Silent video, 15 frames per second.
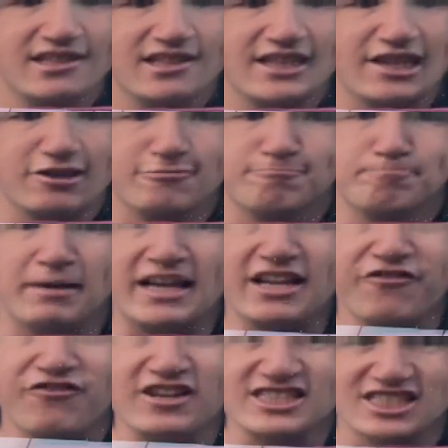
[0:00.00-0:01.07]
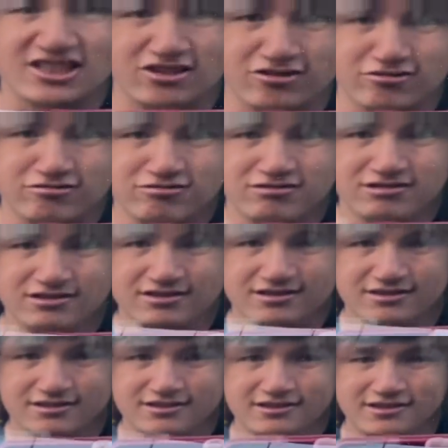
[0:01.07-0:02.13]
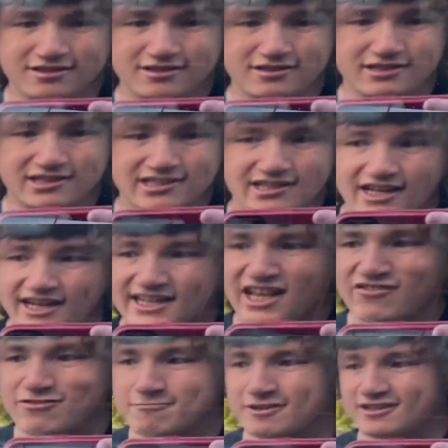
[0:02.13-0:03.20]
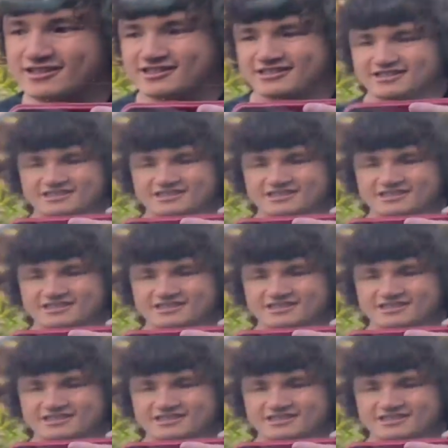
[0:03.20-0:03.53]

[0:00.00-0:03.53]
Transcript: they're beneficial. I have them on